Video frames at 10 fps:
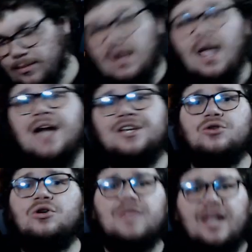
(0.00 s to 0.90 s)
I do
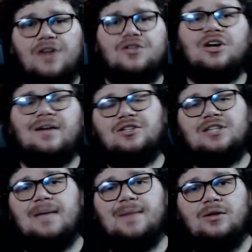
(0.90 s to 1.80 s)
know that other covers
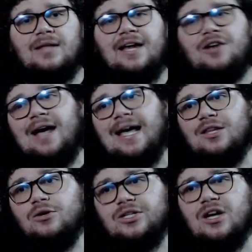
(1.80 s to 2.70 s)
came out later, and
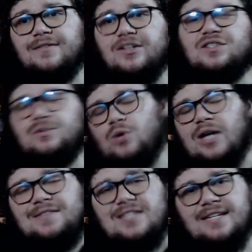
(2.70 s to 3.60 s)
those covers, from what
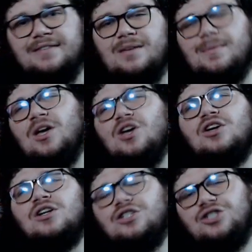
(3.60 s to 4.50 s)
I've seen of them,
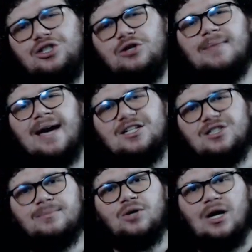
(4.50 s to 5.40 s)
do match
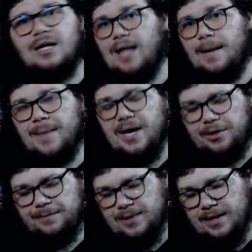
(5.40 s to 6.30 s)
the book a lot better.
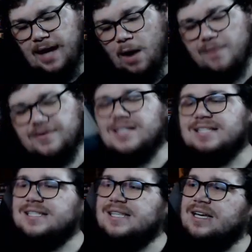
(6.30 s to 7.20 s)
However, this
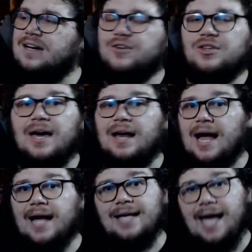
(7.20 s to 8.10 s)
is the cover that
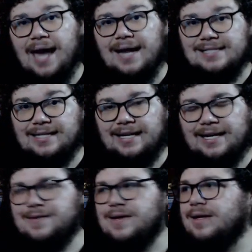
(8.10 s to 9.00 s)
I had as a
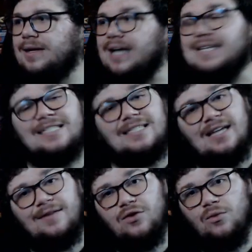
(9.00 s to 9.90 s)
kid, and this is the
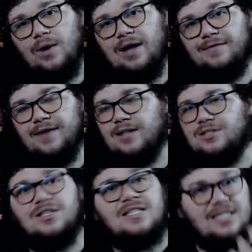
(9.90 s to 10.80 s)
cover of the one I found. So
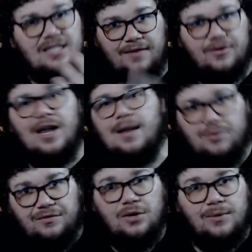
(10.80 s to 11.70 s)
this is the cover that I'm
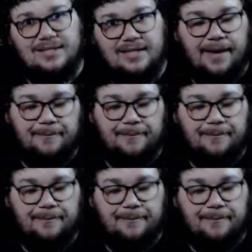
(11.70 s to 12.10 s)
reviewing today.